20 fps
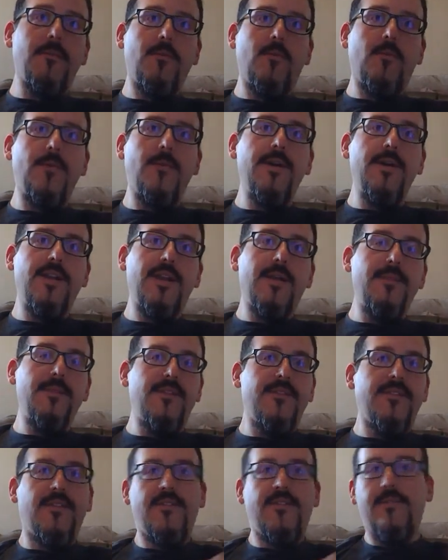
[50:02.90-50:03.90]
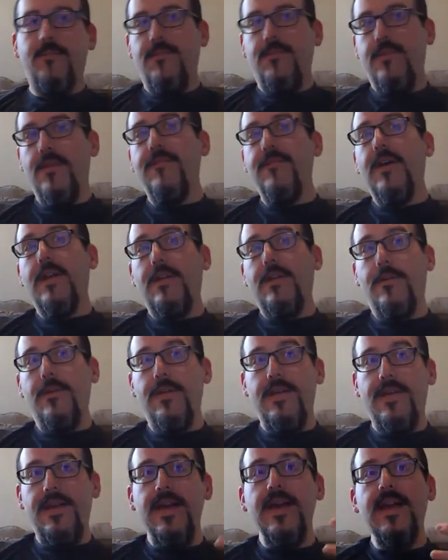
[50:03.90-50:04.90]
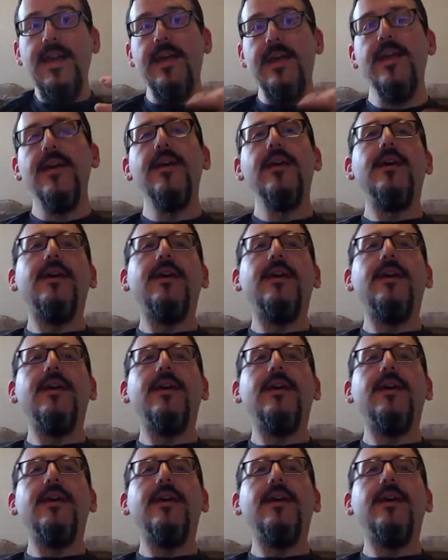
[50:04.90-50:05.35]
Quick, let me send some stuff out here to get it.